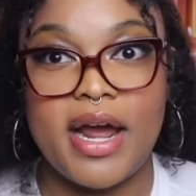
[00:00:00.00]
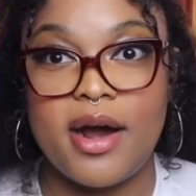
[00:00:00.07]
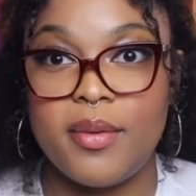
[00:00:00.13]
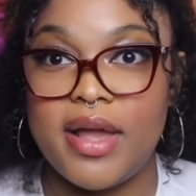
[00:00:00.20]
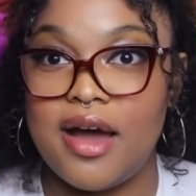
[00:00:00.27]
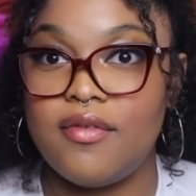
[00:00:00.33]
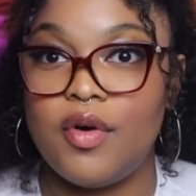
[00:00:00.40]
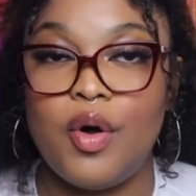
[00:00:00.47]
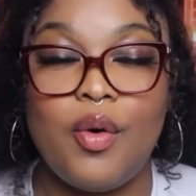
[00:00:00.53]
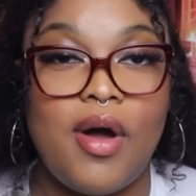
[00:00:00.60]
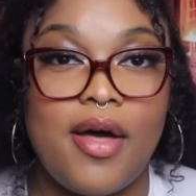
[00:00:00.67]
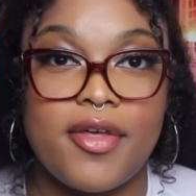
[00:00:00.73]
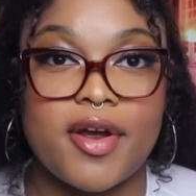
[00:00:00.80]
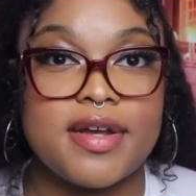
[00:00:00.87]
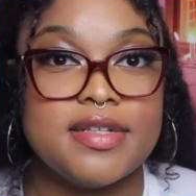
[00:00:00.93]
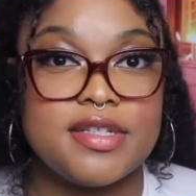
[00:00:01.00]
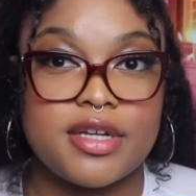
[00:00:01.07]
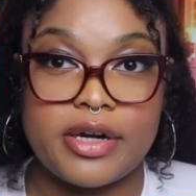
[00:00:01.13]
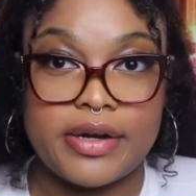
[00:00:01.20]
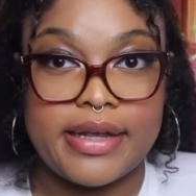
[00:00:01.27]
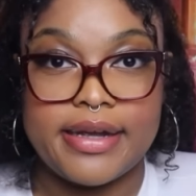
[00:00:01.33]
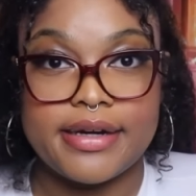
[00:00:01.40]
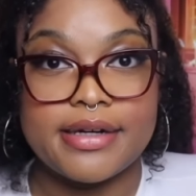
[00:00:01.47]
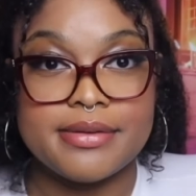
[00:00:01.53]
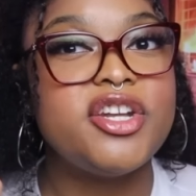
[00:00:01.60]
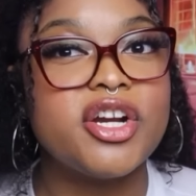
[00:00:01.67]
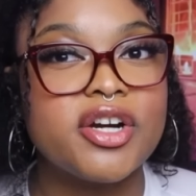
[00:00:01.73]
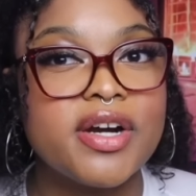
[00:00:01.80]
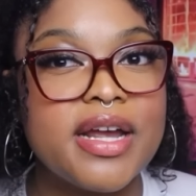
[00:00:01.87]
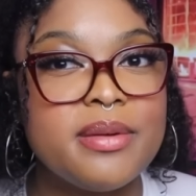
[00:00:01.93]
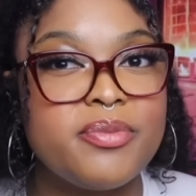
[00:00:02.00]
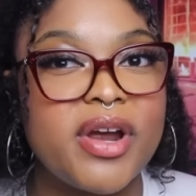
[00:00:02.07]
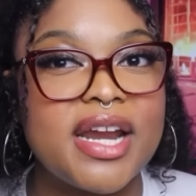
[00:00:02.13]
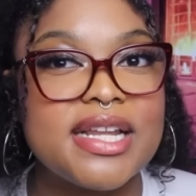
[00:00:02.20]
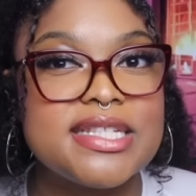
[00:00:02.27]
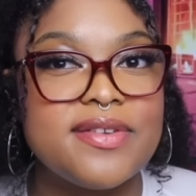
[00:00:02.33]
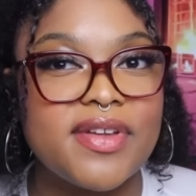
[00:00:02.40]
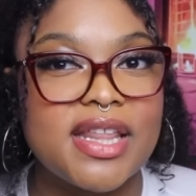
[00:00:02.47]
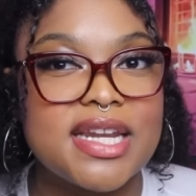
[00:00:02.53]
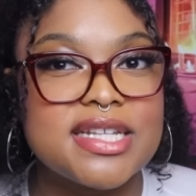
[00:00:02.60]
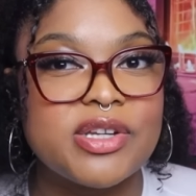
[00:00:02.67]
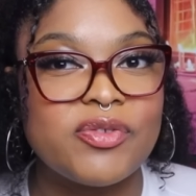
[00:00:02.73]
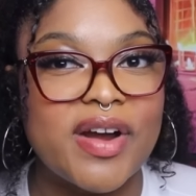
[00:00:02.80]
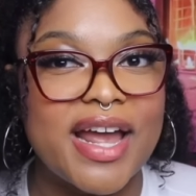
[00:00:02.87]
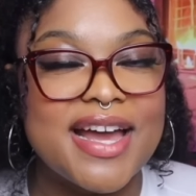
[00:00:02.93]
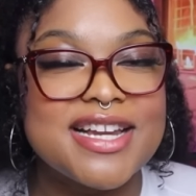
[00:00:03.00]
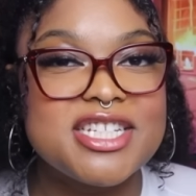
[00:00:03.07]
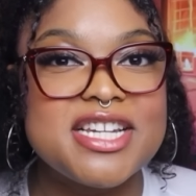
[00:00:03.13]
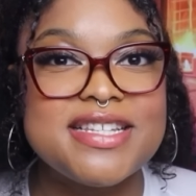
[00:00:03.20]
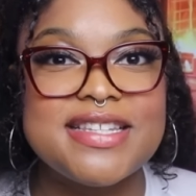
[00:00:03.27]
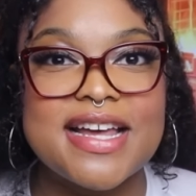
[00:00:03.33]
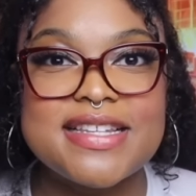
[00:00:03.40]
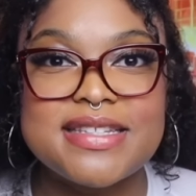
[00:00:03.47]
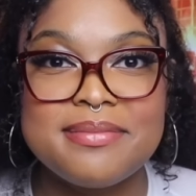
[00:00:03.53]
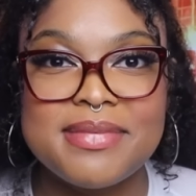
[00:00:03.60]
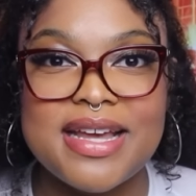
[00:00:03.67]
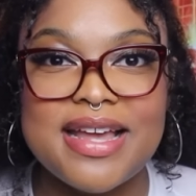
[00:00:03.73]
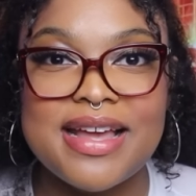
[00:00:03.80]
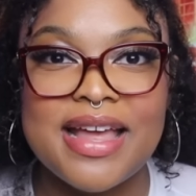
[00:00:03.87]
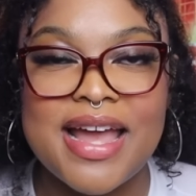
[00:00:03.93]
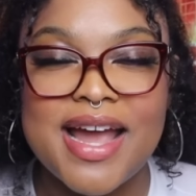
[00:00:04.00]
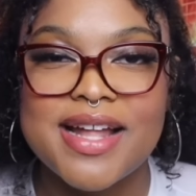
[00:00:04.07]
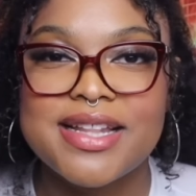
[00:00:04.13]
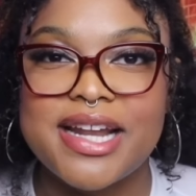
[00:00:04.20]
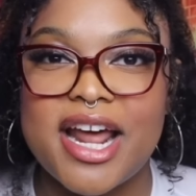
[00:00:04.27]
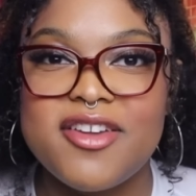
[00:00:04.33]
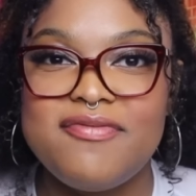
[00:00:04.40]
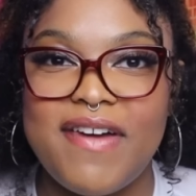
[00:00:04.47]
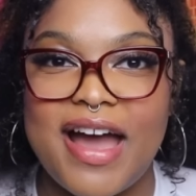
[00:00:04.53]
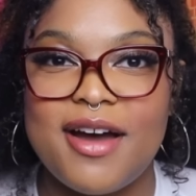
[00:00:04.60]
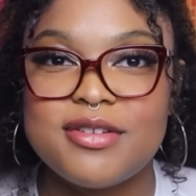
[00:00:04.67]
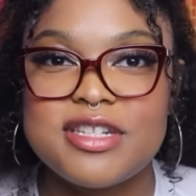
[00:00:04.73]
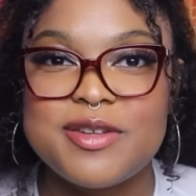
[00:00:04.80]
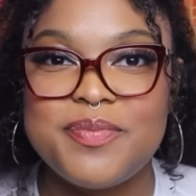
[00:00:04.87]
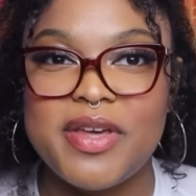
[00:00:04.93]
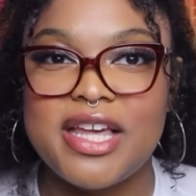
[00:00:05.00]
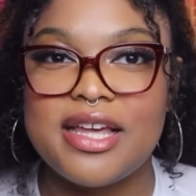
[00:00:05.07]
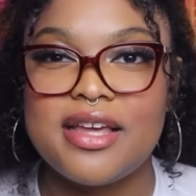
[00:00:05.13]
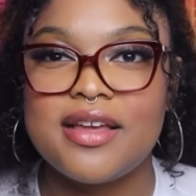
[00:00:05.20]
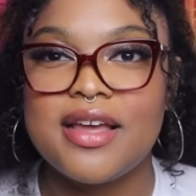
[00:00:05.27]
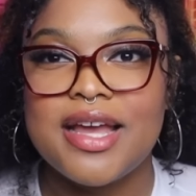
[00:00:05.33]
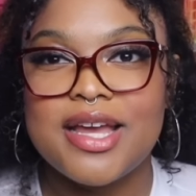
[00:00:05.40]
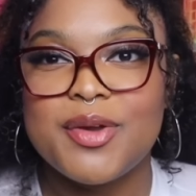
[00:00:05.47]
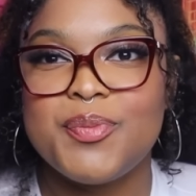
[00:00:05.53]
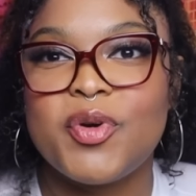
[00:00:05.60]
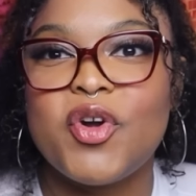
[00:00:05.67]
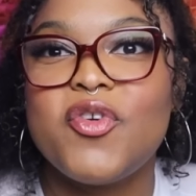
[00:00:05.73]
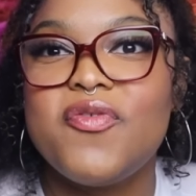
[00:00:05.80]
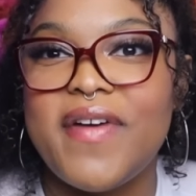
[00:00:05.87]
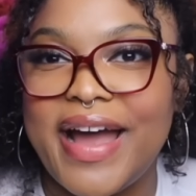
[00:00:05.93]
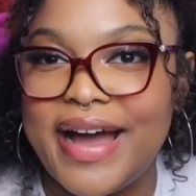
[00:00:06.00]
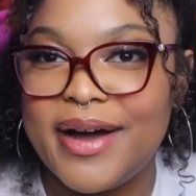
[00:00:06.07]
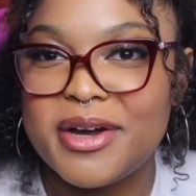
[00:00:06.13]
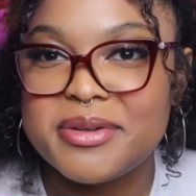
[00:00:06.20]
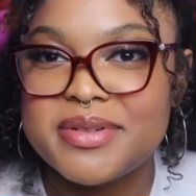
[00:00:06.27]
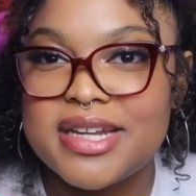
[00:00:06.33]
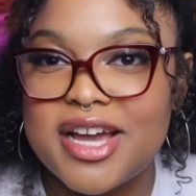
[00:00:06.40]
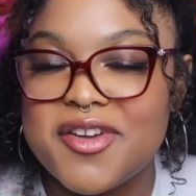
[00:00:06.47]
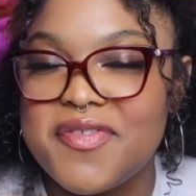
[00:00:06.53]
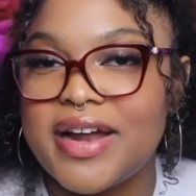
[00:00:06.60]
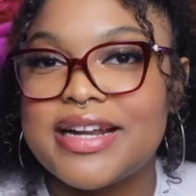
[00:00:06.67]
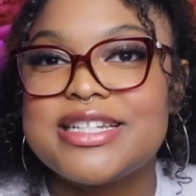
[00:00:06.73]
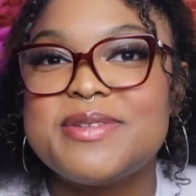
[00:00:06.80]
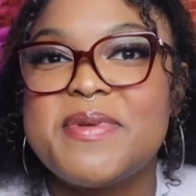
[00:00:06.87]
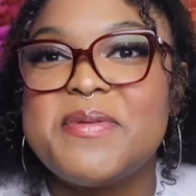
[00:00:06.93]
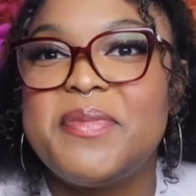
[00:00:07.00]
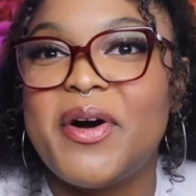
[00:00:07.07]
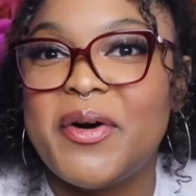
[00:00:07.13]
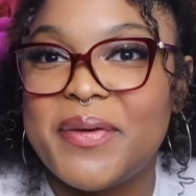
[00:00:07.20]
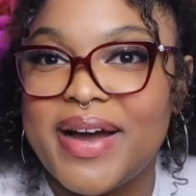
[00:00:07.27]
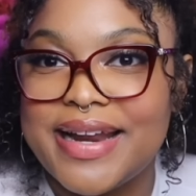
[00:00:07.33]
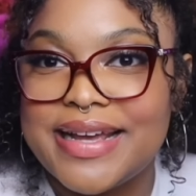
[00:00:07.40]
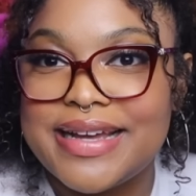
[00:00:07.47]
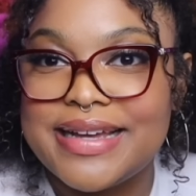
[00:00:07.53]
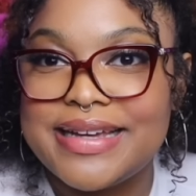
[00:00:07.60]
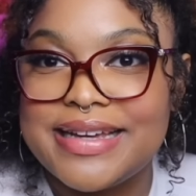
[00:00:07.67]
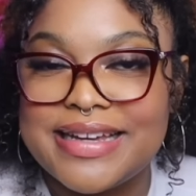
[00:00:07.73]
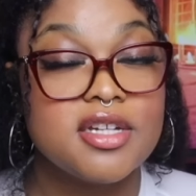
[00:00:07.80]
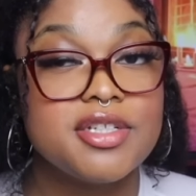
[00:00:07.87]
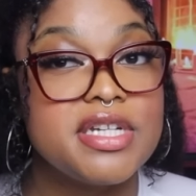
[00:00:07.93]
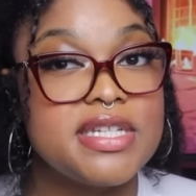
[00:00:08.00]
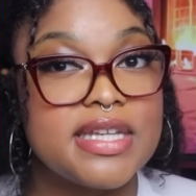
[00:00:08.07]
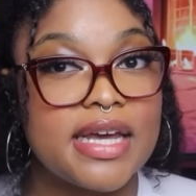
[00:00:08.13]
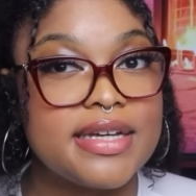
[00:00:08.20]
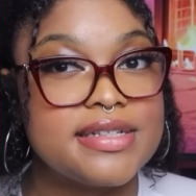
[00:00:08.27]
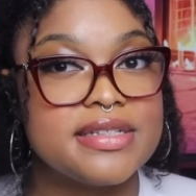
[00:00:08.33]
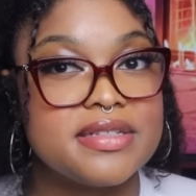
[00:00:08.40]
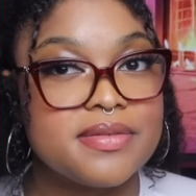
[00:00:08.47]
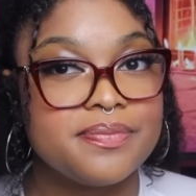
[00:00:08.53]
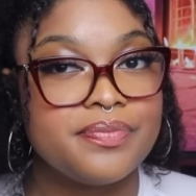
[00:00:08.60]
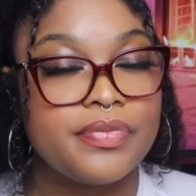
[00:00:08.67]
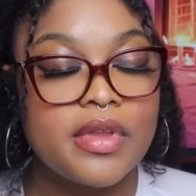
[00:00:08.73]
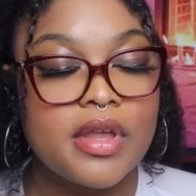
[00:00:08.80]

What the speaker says: now we have a whole other concern here. During Brandy's villainous rant, she says something that I found to be profound. I found it to be poetic. She says,